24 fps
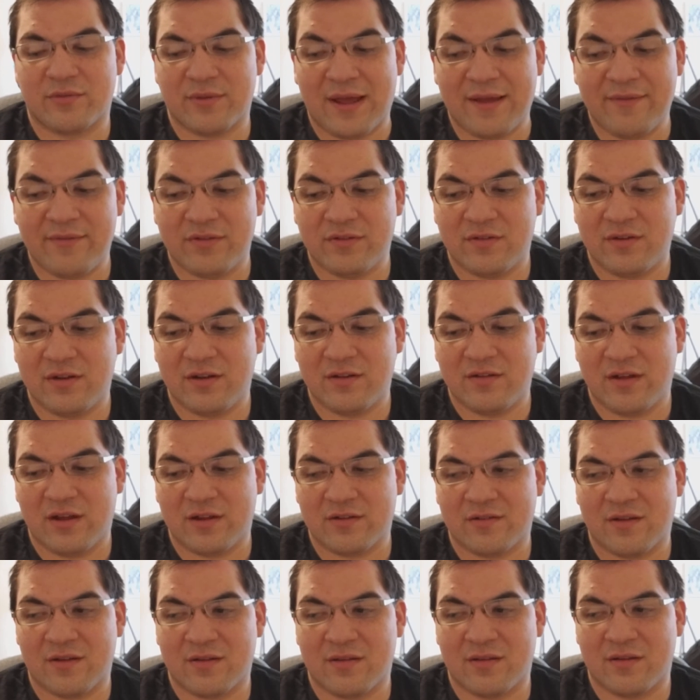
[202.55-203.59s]
I haven't seen
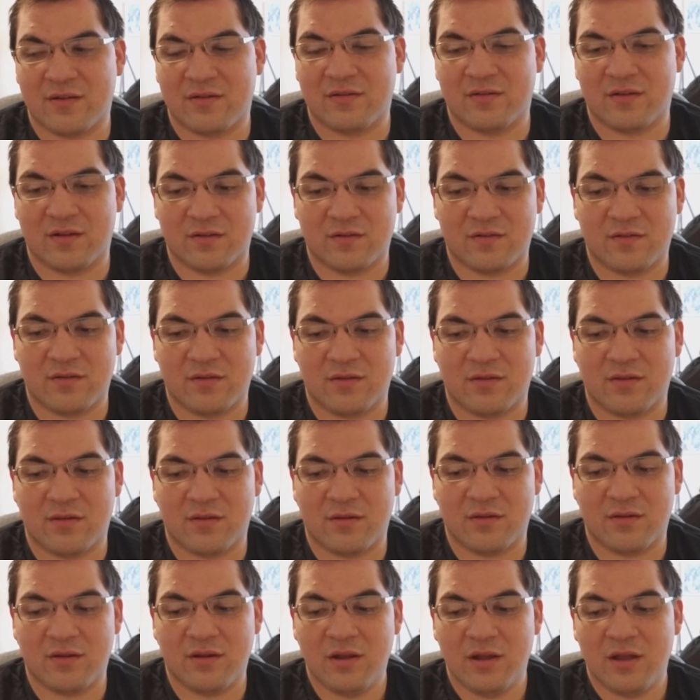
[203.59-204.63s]
attacks like this since
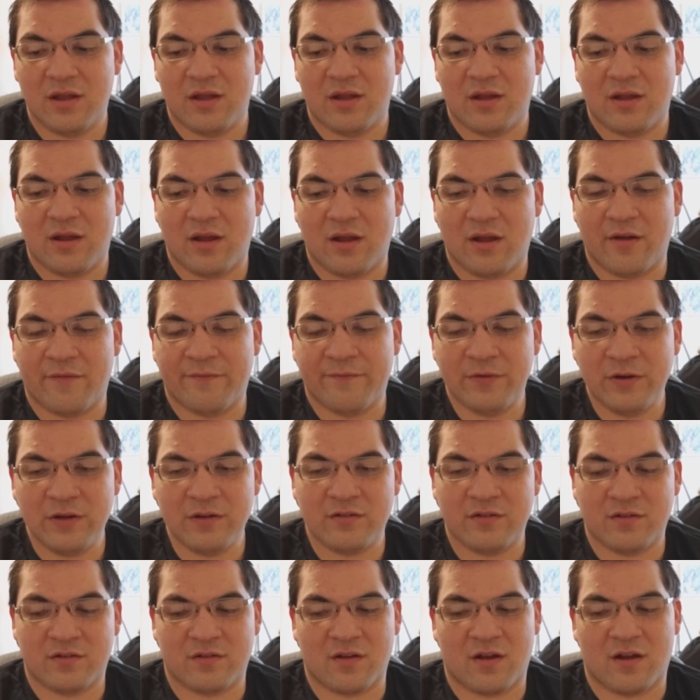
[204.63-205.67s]
the
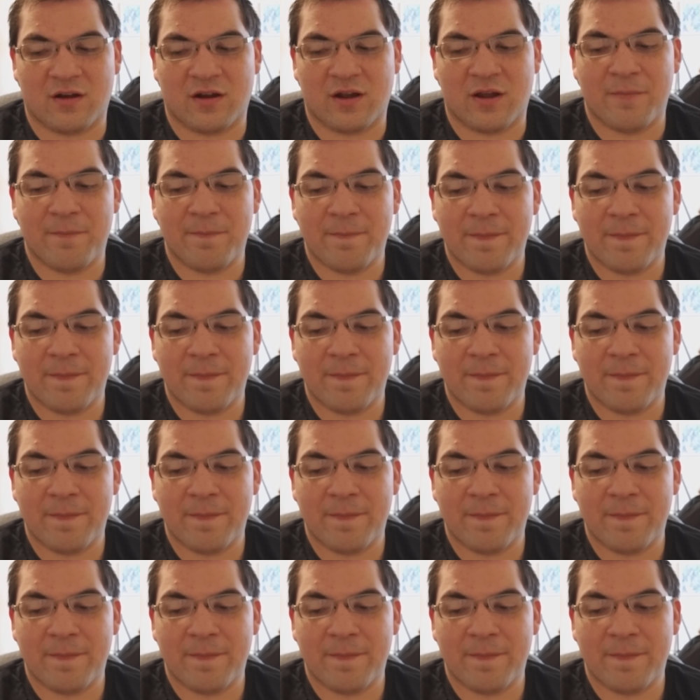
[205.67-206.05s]
Frieza saga.